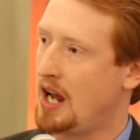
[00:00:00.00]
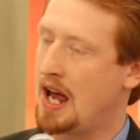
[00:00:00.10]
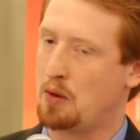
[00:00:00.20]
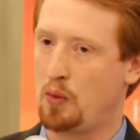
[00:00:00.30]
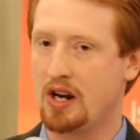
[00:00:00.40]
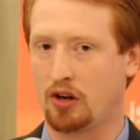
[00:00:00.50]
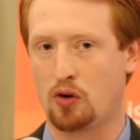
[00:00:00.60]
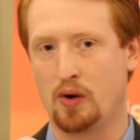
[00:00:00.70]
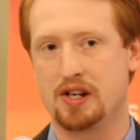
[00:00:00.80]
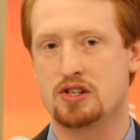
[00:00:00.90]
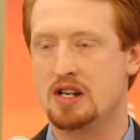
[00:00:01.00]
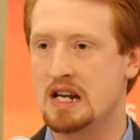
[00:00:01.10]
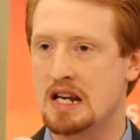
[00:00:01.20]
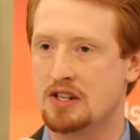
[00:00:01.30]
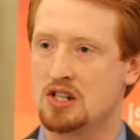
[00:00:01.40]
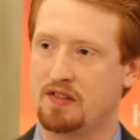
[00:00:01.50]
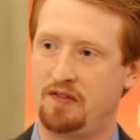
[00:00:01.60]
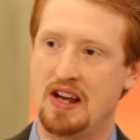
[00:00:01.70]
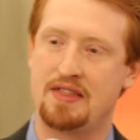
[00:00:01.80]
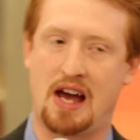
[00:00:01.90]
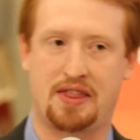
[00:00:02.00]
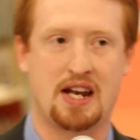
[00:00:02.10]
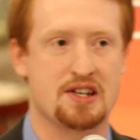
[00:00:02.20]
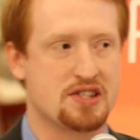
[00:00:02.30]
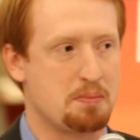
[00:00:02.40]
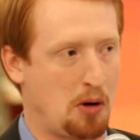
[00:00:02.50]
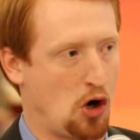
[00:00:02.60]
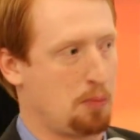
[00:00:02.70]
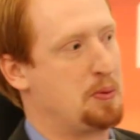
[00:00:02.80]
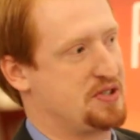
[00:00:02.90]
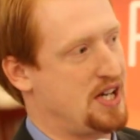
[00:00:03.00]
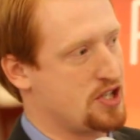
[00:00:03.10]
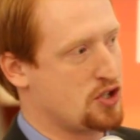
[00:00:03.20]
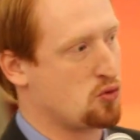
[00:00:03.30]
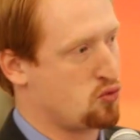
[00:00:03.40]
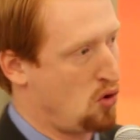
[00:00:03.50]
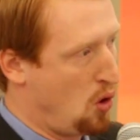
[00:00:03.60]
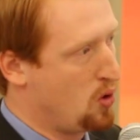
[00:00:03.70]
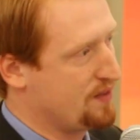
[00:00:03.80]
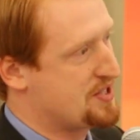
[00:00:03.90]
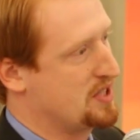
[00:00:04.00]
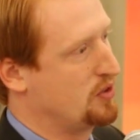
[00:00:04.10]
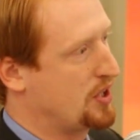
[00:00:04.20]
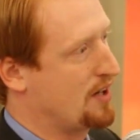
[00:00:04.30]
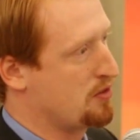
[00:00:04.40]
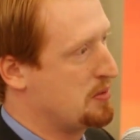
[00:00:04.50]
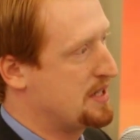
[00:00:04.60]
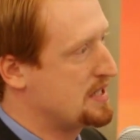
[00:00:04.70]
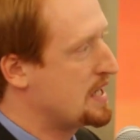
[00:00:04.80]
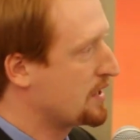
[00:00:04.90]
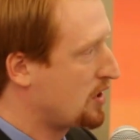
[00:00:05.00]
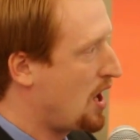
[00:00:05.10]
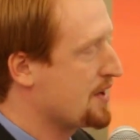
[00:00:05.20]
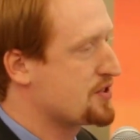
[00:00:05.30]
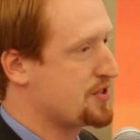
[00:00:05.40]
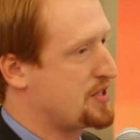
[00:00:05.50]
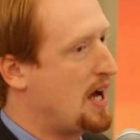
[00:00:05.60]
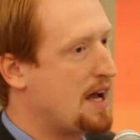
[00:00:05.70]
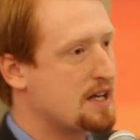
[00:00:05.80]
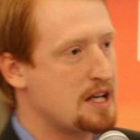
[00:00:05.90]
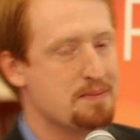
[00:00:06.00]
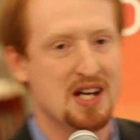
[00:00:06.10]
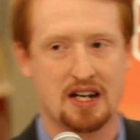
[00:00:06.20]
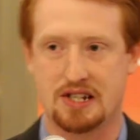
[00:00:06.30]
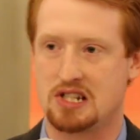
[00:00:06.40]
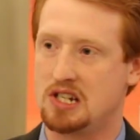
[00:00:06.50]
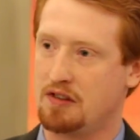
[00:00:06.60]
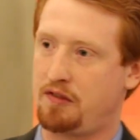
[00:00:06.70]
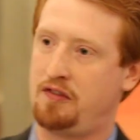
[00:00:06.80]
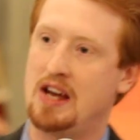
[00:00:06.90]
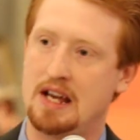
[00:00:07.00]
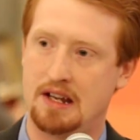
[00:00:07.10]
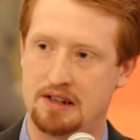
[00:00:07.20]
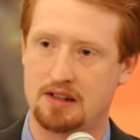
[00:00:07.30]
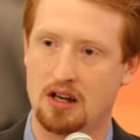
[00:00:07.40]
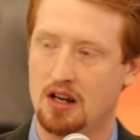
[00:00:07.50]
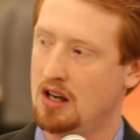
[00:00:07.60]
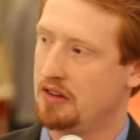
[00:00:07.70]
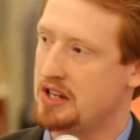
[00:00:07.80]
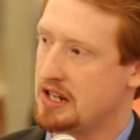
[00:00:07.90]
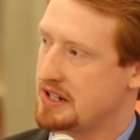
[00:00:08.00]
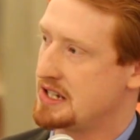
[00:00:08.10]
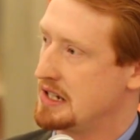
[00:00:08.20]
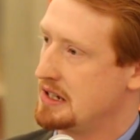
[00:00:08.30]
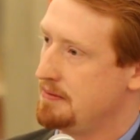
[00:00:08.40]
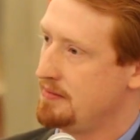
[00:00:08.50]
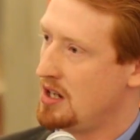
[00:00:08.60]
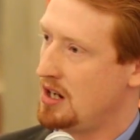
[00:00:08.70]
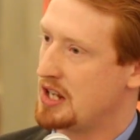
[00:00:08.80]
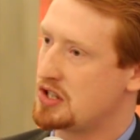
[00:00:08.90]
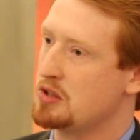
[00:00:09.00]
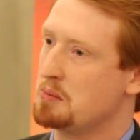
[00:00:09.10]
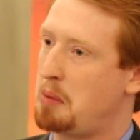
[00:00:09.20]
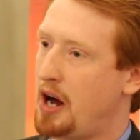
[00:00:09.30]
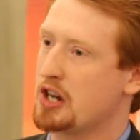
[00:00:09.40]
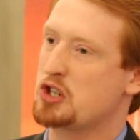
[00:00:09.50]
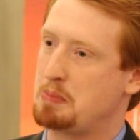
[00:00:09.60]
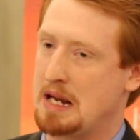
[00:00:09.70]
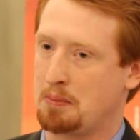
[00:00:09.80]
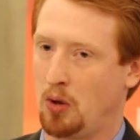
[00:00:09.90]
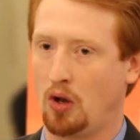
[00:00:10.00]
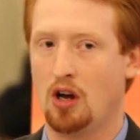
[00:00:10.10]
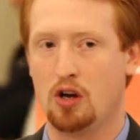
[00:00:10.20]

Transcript: And we are going to need to defend that. That is the purpose, that is the role of civil government in God's society, is to defend the innocent, is to punish people